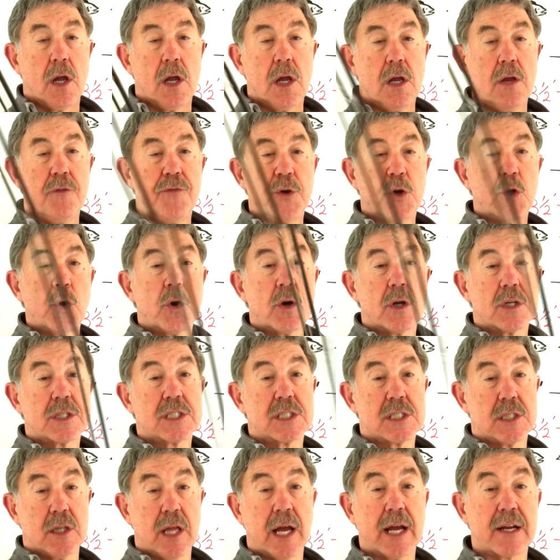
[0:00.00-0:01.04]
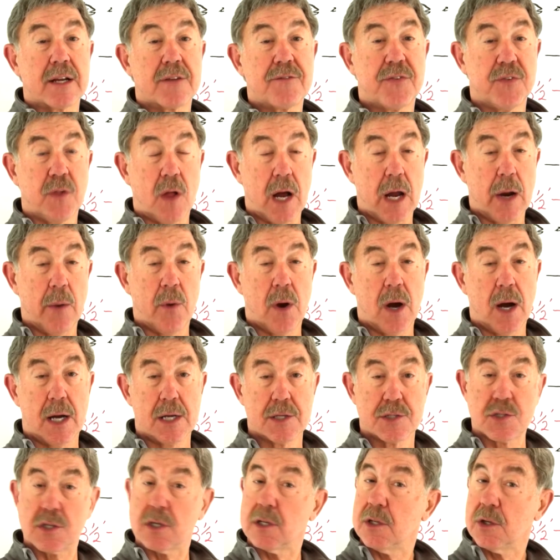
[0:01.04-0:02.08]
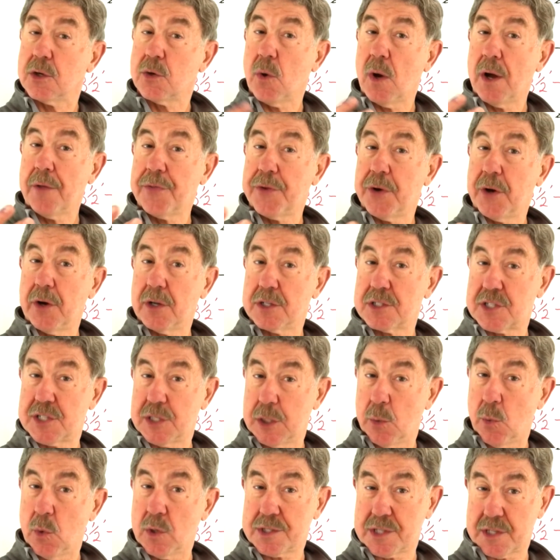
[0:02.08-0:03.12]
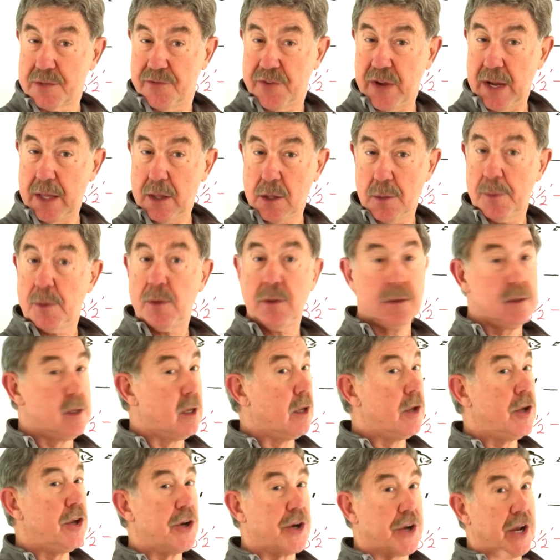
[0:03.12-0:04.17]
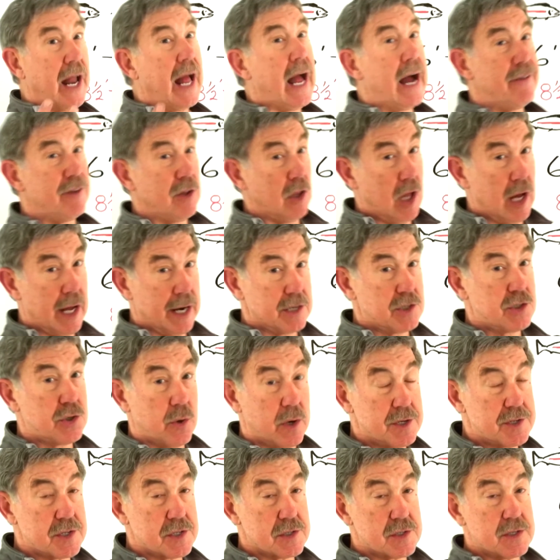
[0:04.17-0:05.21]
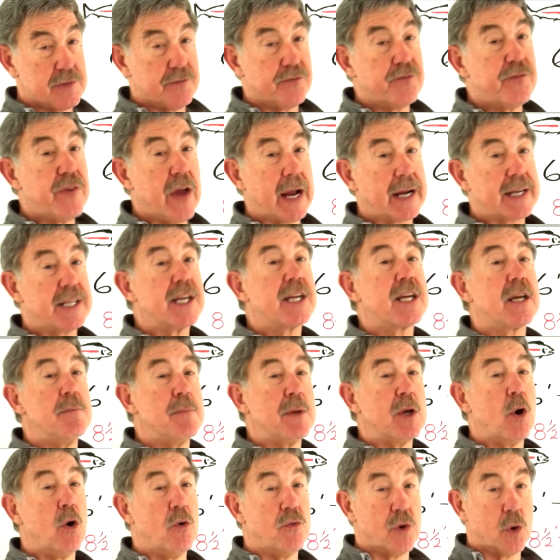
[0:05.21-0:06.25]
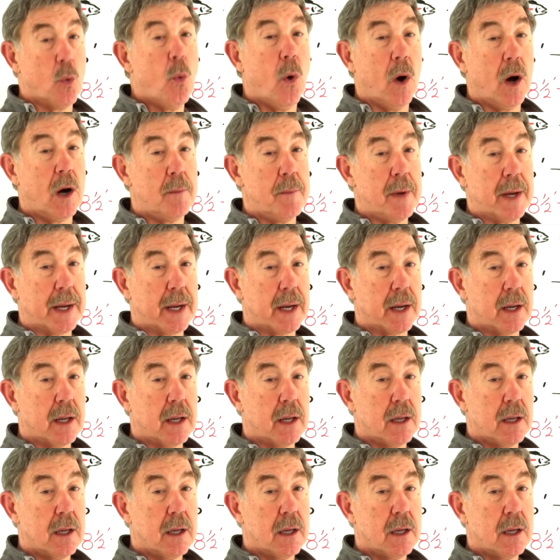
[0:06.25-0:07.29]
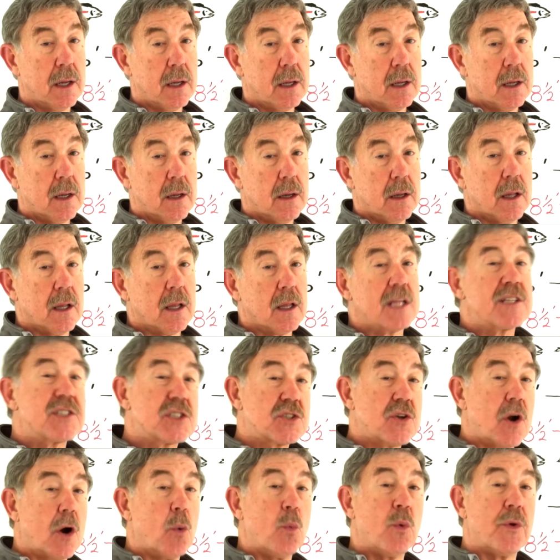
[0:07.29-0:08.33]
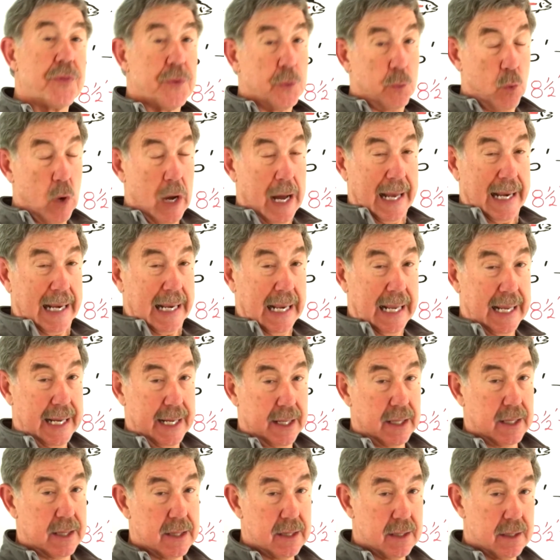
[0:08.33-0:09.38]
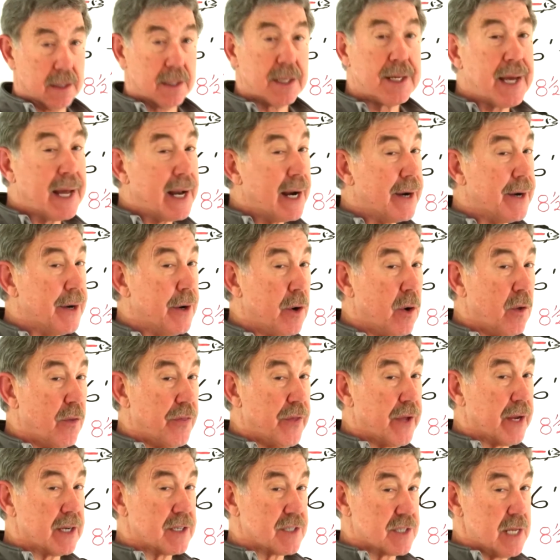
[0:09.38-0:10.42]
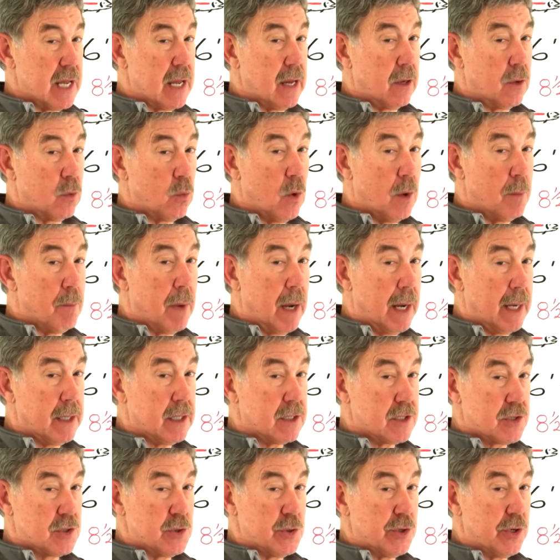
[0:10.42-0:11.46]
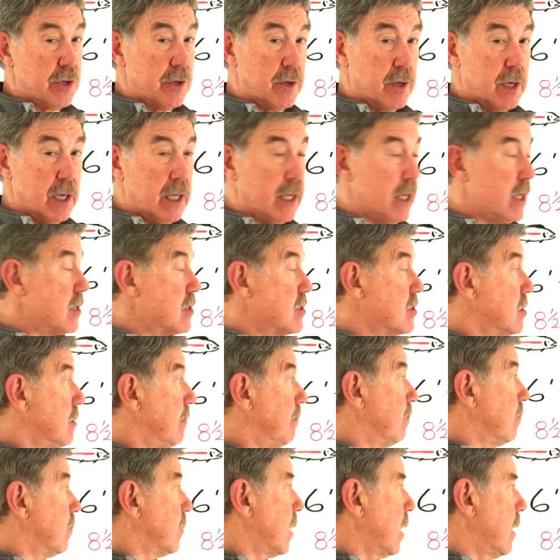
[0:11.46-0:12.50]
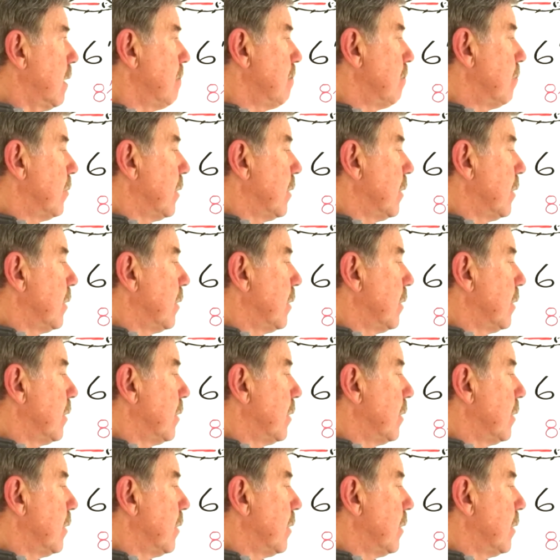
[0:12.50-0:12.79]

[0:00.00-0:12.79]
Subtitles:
If you go to select fly rods, you go out there to see what's available, you're going to have a lot of choices. In fact, it can be overwhelming. Let's start with the rod length, kind of narrow things down to what might suit your needs. Okay.